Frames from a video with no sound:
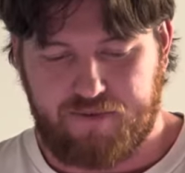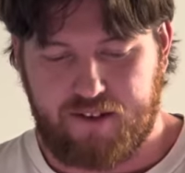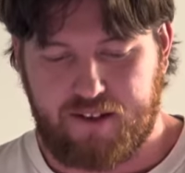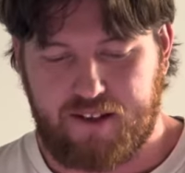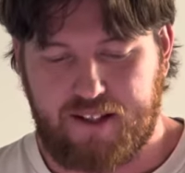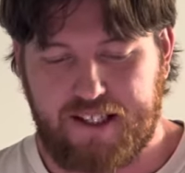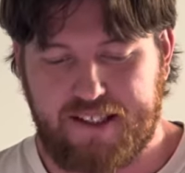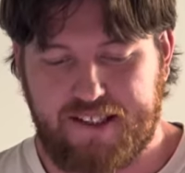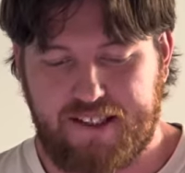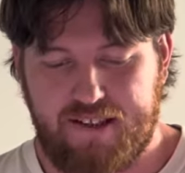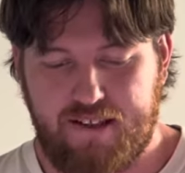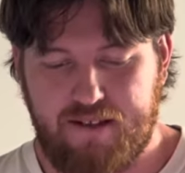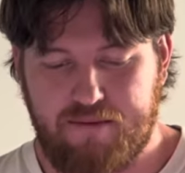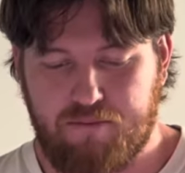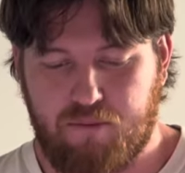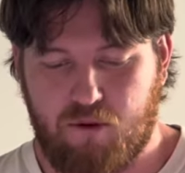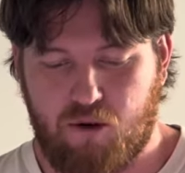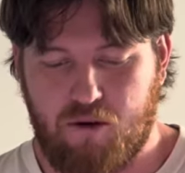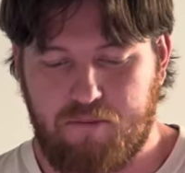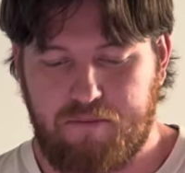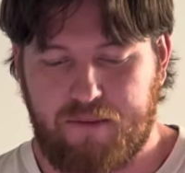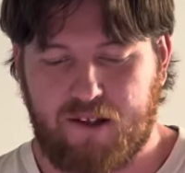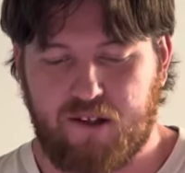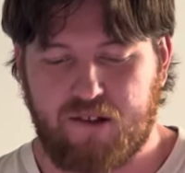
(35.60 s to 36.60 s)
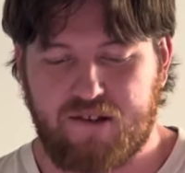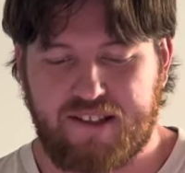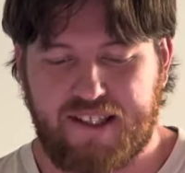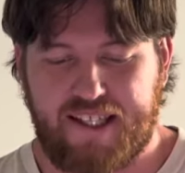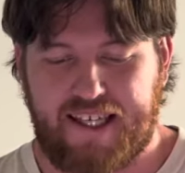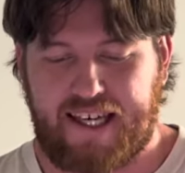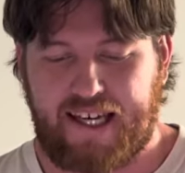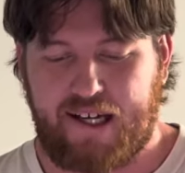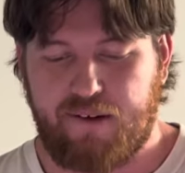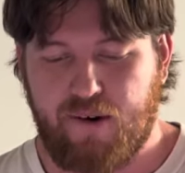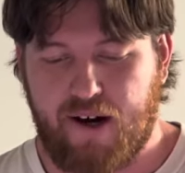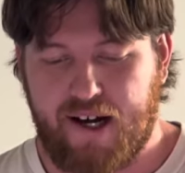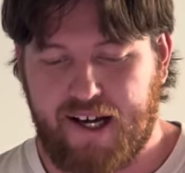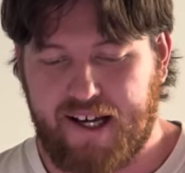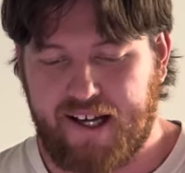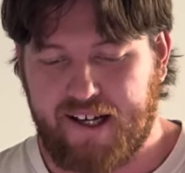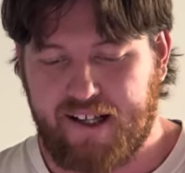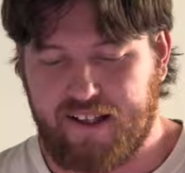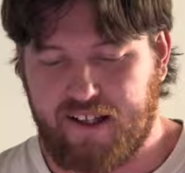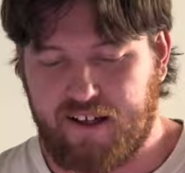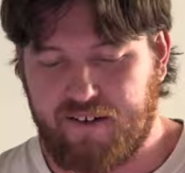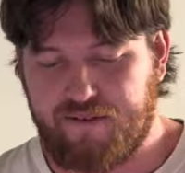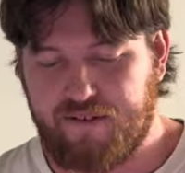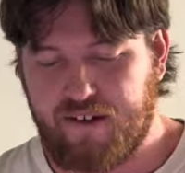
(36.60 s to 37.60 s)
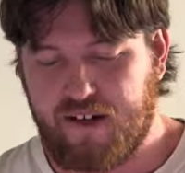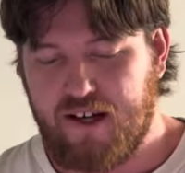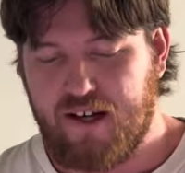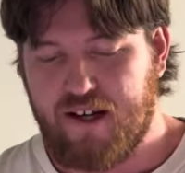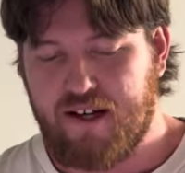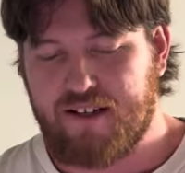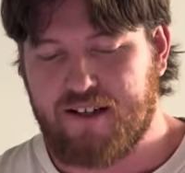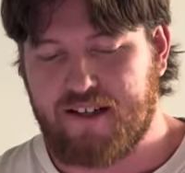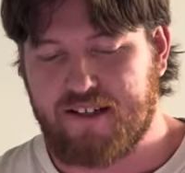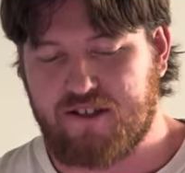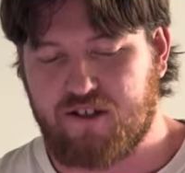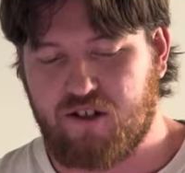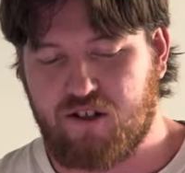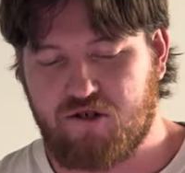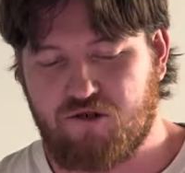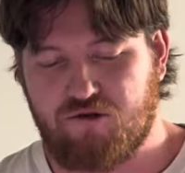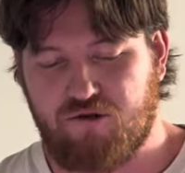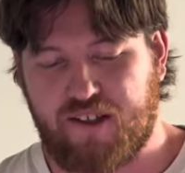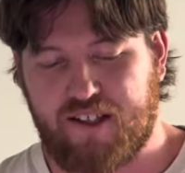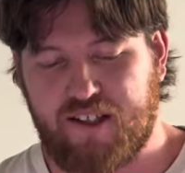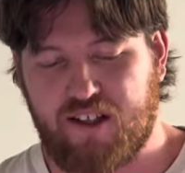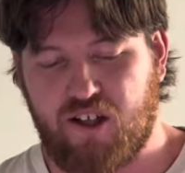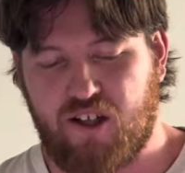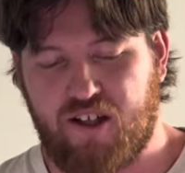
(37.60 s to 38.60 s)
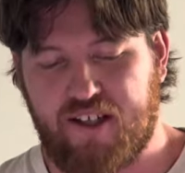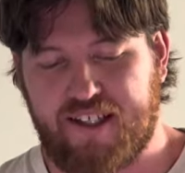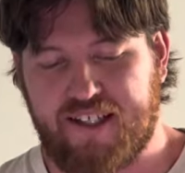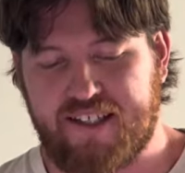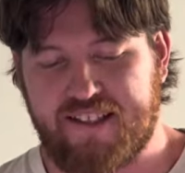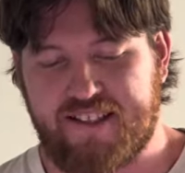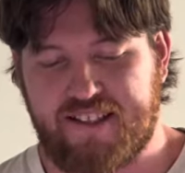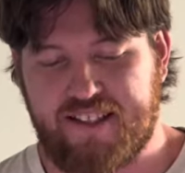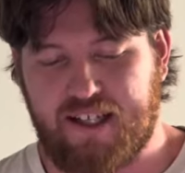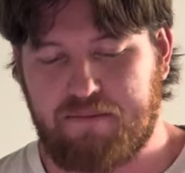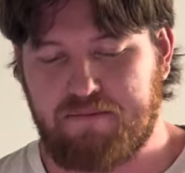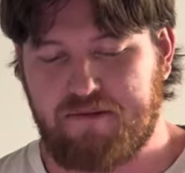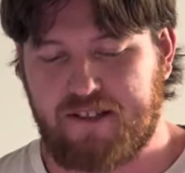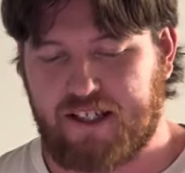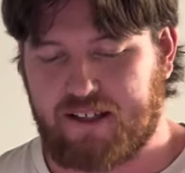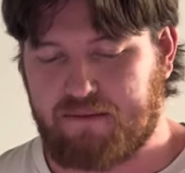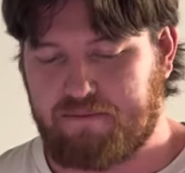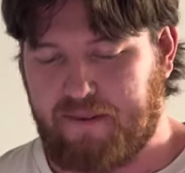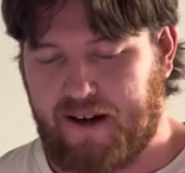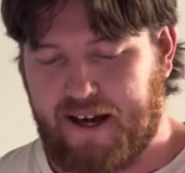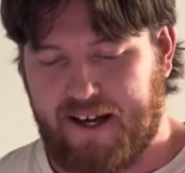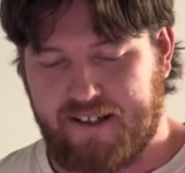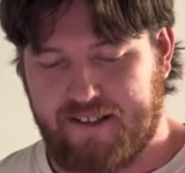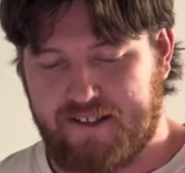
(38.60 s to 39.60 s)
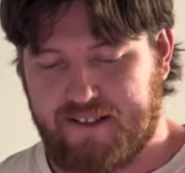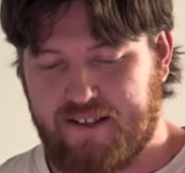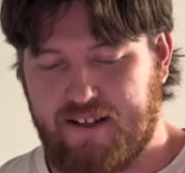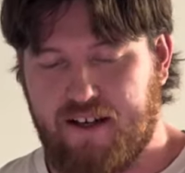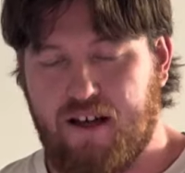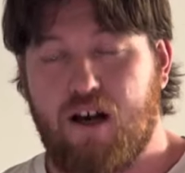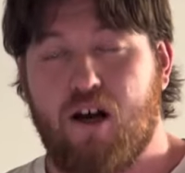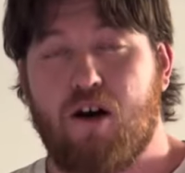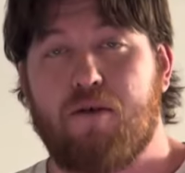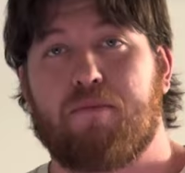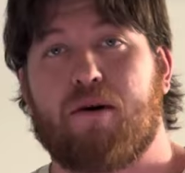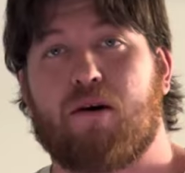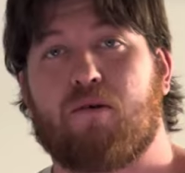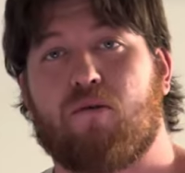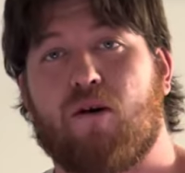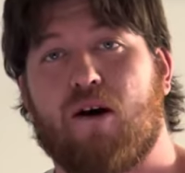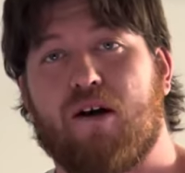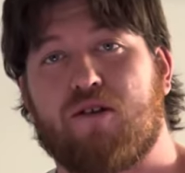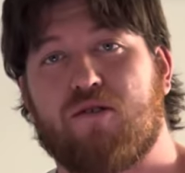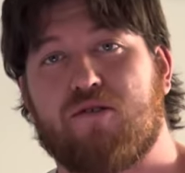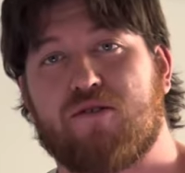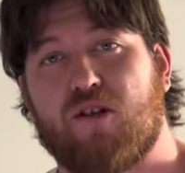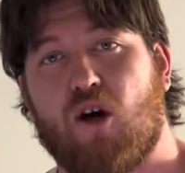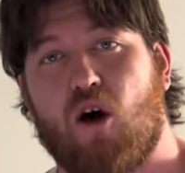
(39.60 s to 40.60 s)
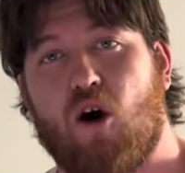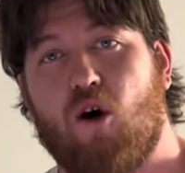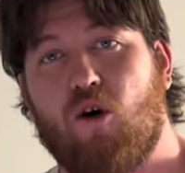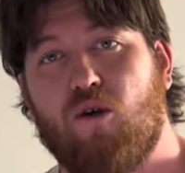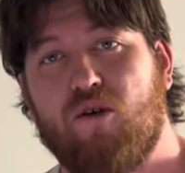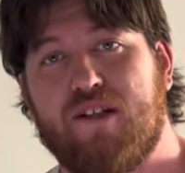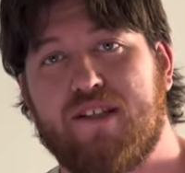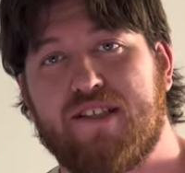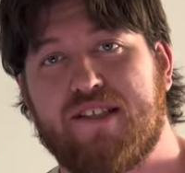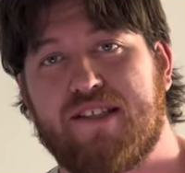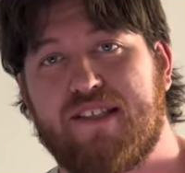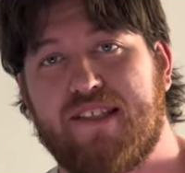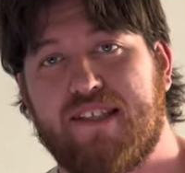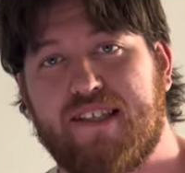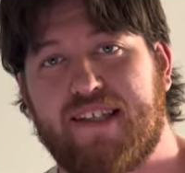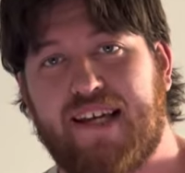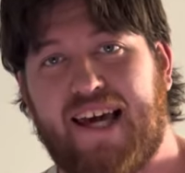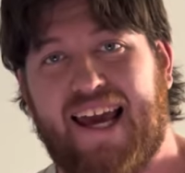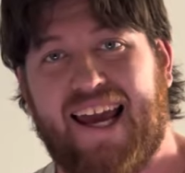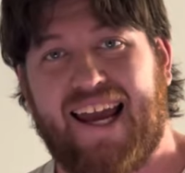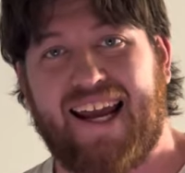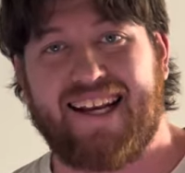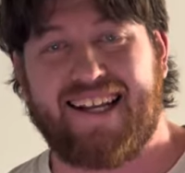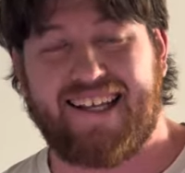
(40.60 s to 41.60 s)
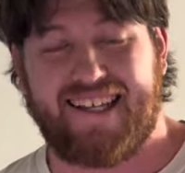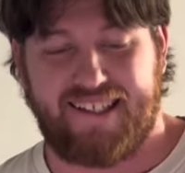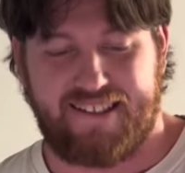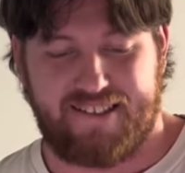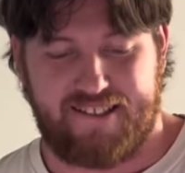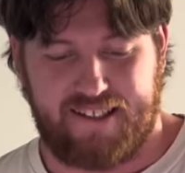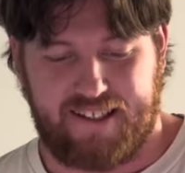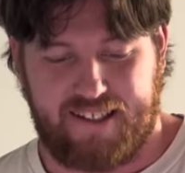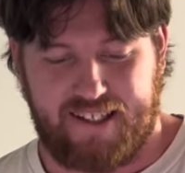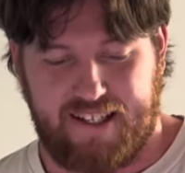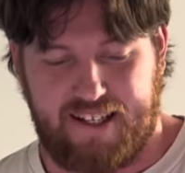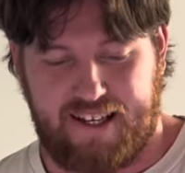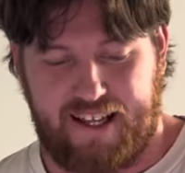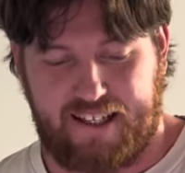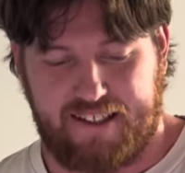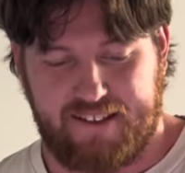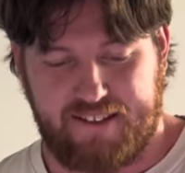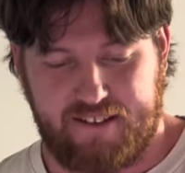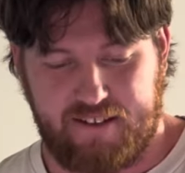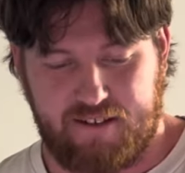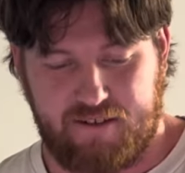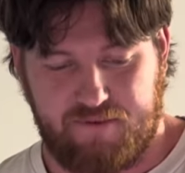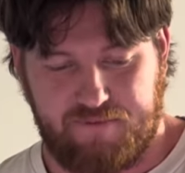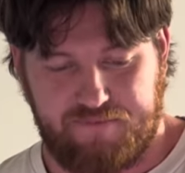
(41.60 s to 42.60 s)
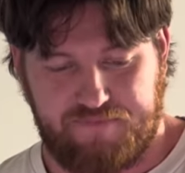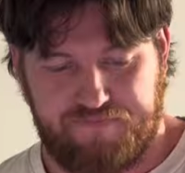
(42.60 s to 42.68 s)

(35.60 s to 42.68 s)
This is important because the EYLF does not treat learning as subject-based, but rather as holistic and interconnected.